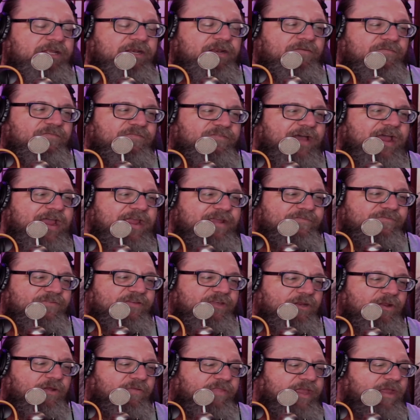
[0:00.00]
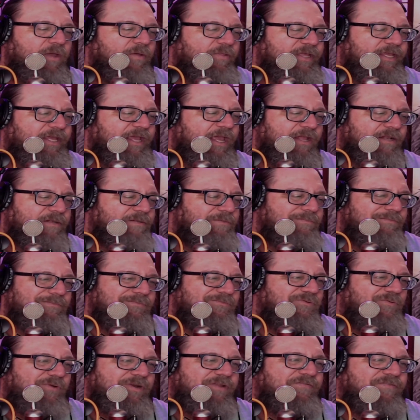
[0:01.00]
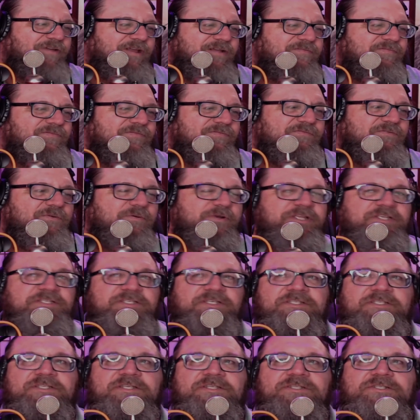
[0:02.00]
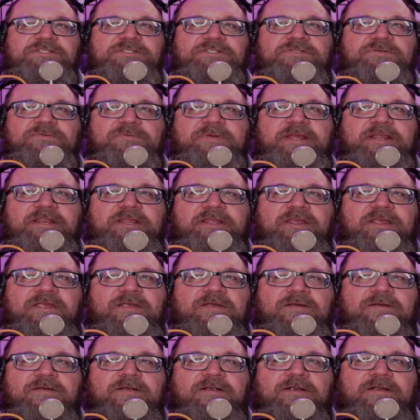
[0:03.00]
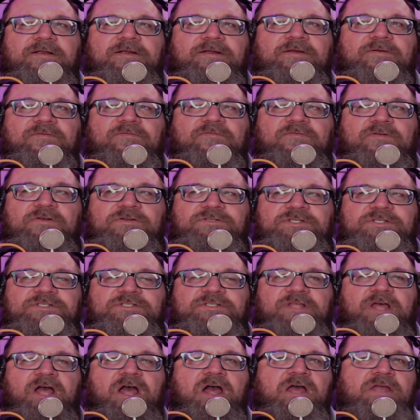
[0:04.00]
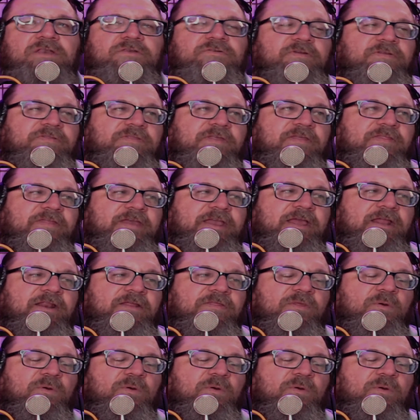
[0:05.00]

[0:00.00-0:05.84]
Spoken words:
in Fife, you know, they only get 26 inches of rain a year versus the 100 that they get on the